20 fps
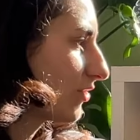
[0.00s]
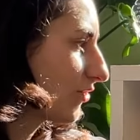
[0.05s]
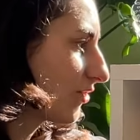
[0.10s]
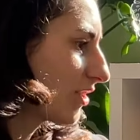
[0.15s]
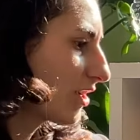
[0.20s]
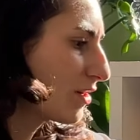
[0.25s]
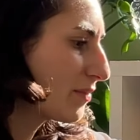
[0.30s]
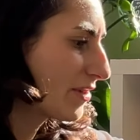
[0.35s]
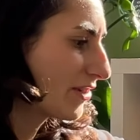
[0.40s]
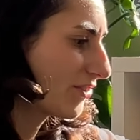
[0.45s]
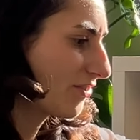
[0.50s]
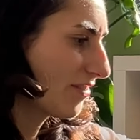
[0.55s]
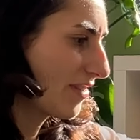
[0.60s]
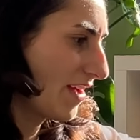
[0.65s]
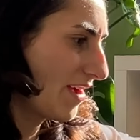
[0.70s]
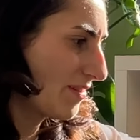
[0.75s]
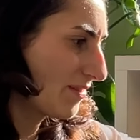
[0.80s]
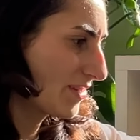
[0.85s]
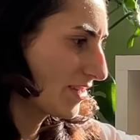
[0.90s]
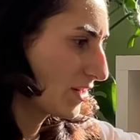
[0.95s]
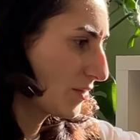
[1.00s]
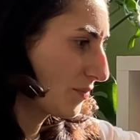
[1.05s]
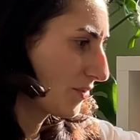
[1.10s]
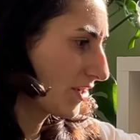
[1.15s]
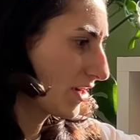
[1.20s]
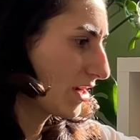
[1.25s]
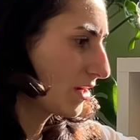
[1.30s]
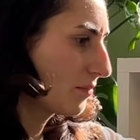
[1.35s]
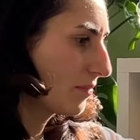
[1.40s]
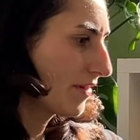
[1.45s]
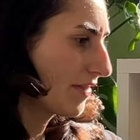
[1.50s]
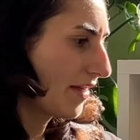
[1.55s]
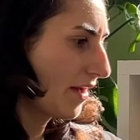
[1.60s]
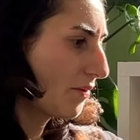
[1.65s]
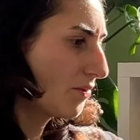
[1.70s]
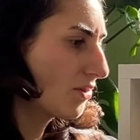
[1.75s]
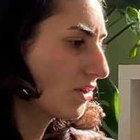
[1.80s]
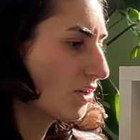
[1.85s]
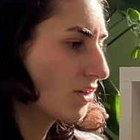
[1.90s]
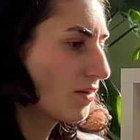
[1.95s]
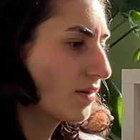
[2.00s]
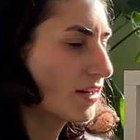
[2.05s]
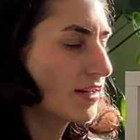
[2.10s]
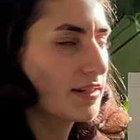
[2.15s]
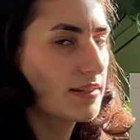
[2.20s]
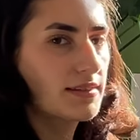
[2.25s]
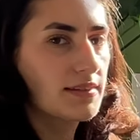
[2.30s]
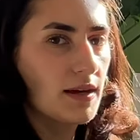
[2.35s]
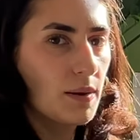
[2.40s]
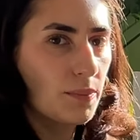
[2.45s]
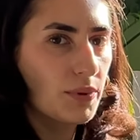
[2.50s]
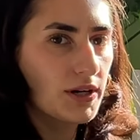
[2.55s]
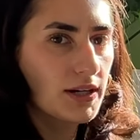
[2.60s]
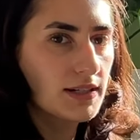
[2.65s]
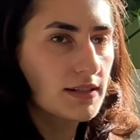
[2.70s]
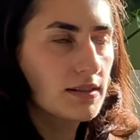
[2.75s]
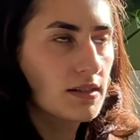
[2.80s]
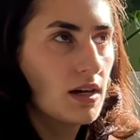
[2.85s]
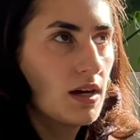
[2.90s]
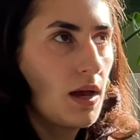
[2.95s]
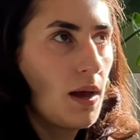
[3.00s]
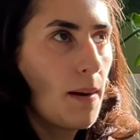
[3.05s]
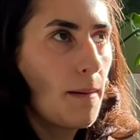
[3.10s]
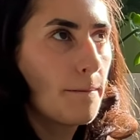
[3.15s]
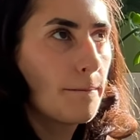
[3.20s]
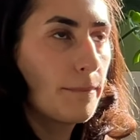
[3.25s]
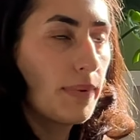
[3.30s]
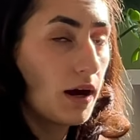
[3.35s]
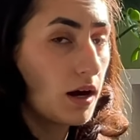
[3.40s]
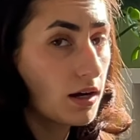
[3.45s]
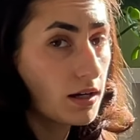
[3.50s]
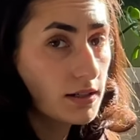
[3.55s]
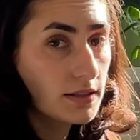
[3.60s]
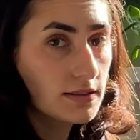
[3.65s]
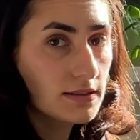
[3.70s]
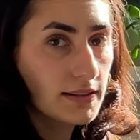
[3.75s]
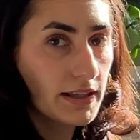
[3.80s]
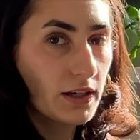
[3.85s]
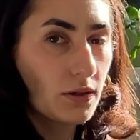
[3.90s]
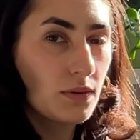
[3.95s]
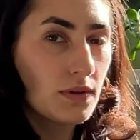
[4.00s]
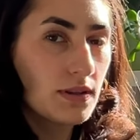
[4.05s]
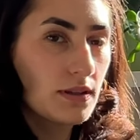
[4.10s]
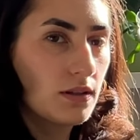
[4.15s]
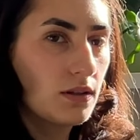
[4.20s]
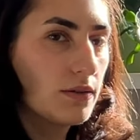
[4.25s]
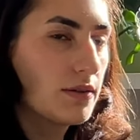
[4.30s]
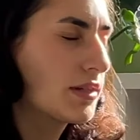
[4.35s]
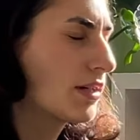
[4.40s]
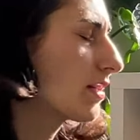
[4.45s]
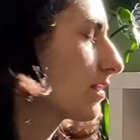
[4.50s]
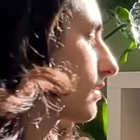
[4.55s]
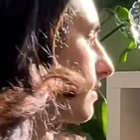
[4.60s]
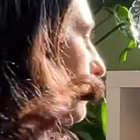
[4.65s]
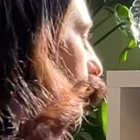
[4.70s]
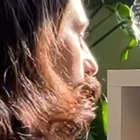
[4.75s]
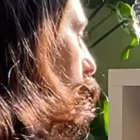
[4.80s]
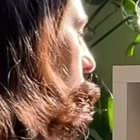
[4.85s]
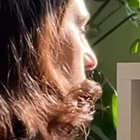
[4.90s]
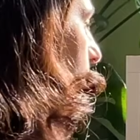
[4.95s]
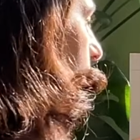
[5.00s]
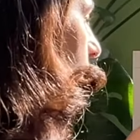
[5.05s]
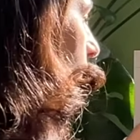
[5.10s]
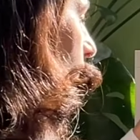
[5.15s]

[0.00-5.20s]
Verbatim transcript: sure how much of that I'm going to bring, but that will go in a separate box like with clothing and stuff.